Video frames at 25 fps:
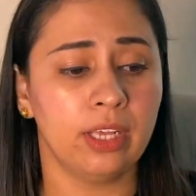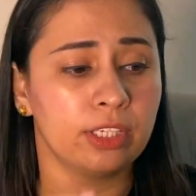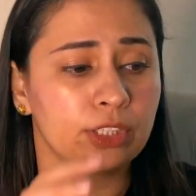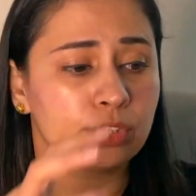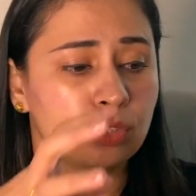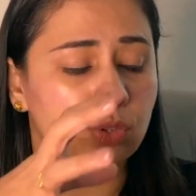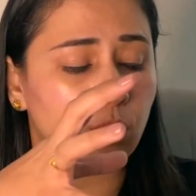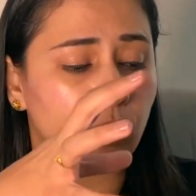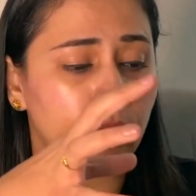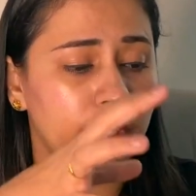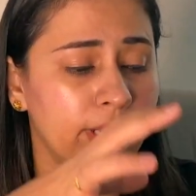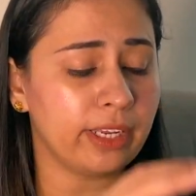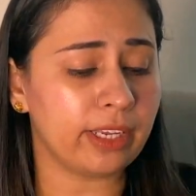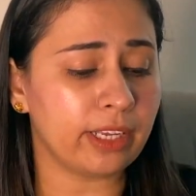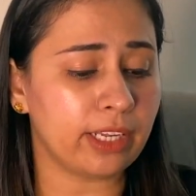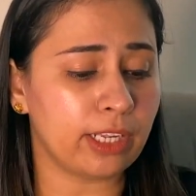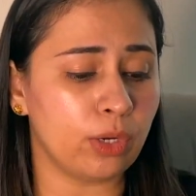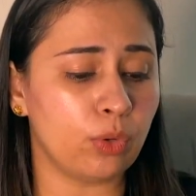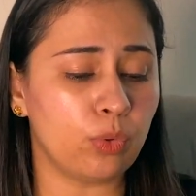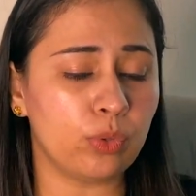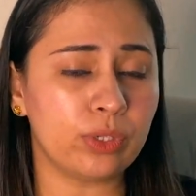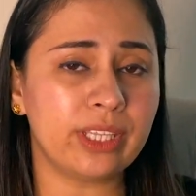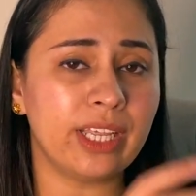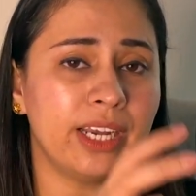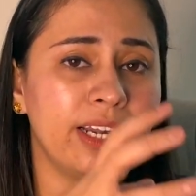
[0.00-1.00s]
So
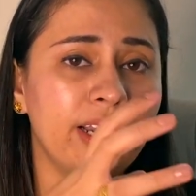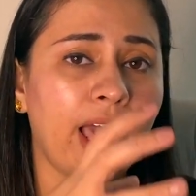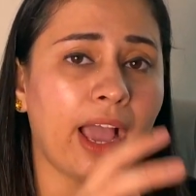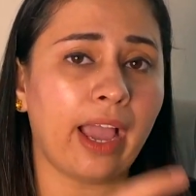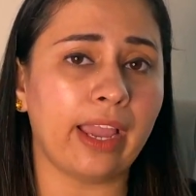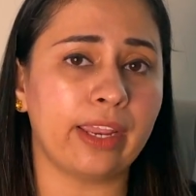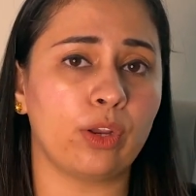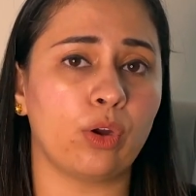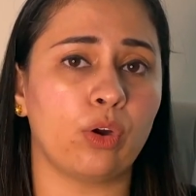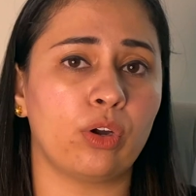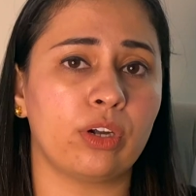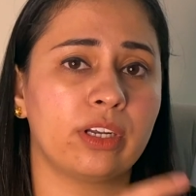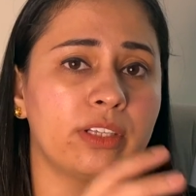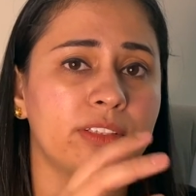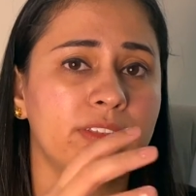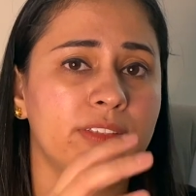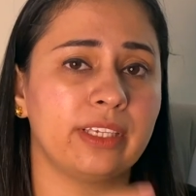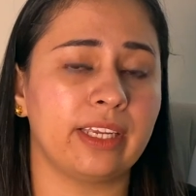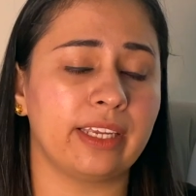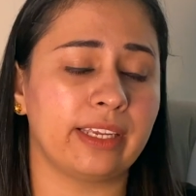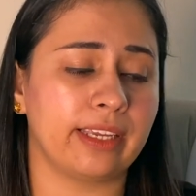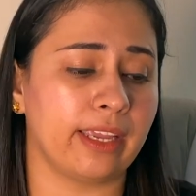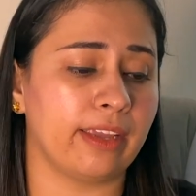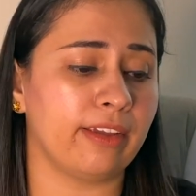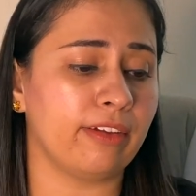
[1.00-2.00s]
include that high order
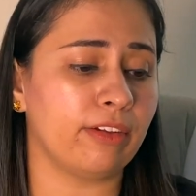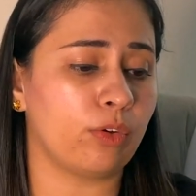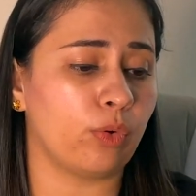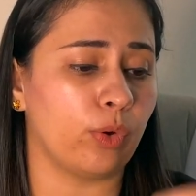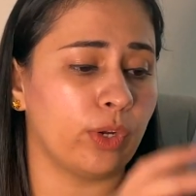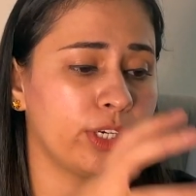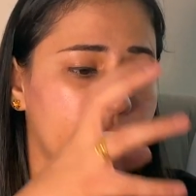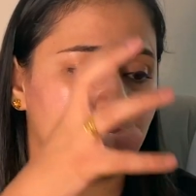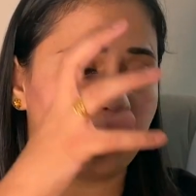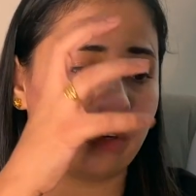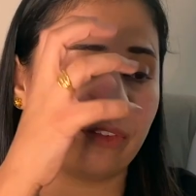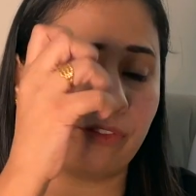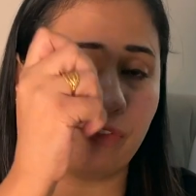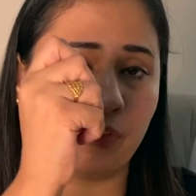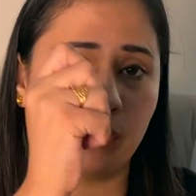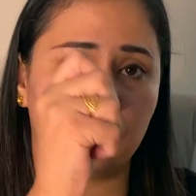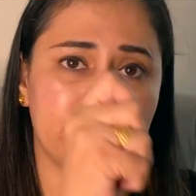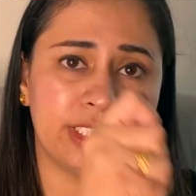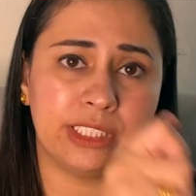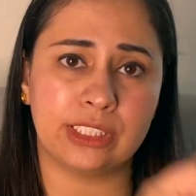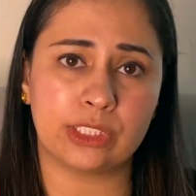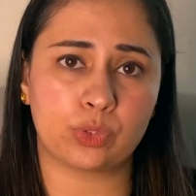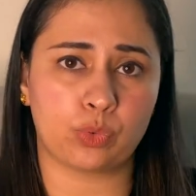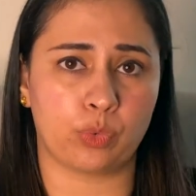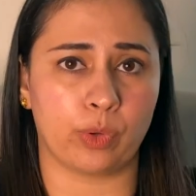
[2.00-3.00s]
thinking question for
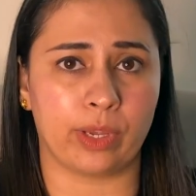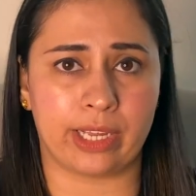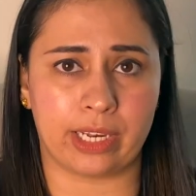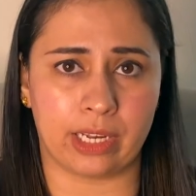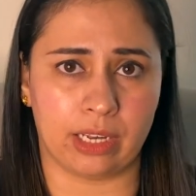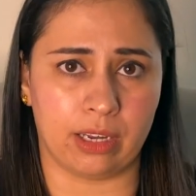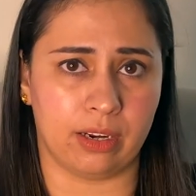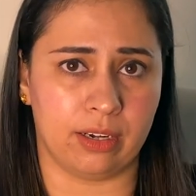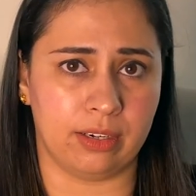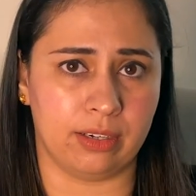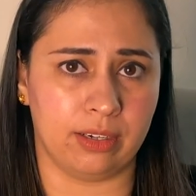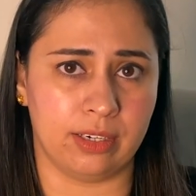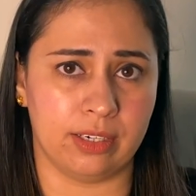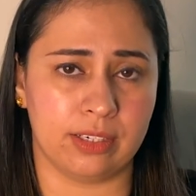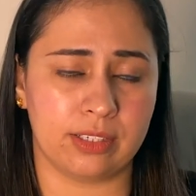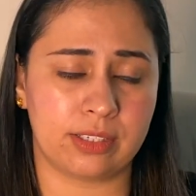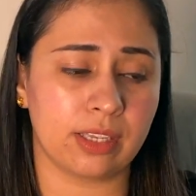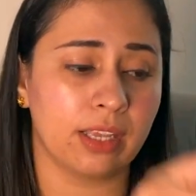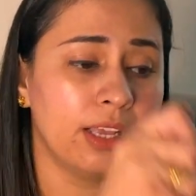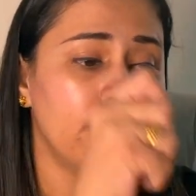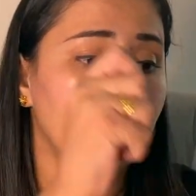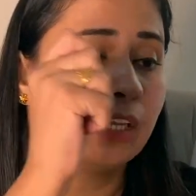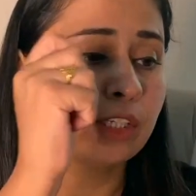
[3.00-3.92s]
these quick learners.